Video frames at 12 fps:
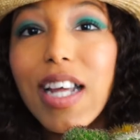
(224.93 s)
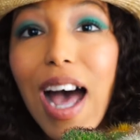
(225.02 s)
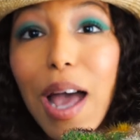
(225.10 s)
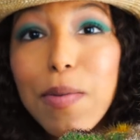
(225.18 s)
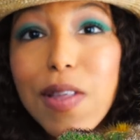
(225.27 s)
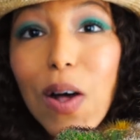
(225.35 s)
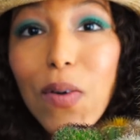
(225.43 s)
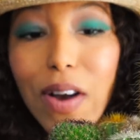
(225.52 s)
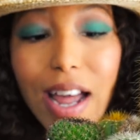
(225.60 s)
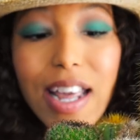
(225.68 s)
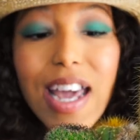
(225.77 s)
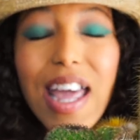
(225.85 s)
times
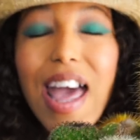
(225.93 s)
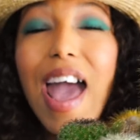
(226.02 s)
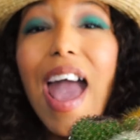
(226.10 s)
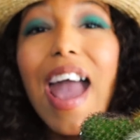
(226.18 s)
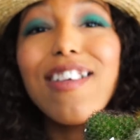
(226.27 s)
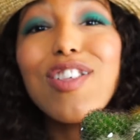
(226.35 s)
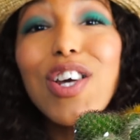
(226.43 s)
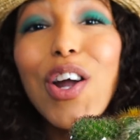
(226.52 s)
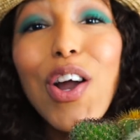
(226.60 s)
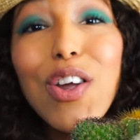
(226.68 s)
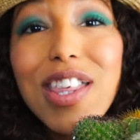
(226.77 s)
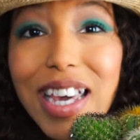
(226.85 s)
already, and she
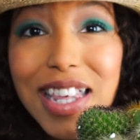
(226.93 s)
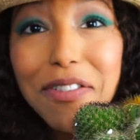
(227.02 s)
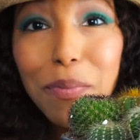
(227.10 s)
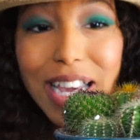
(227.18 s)
hurts like a son of a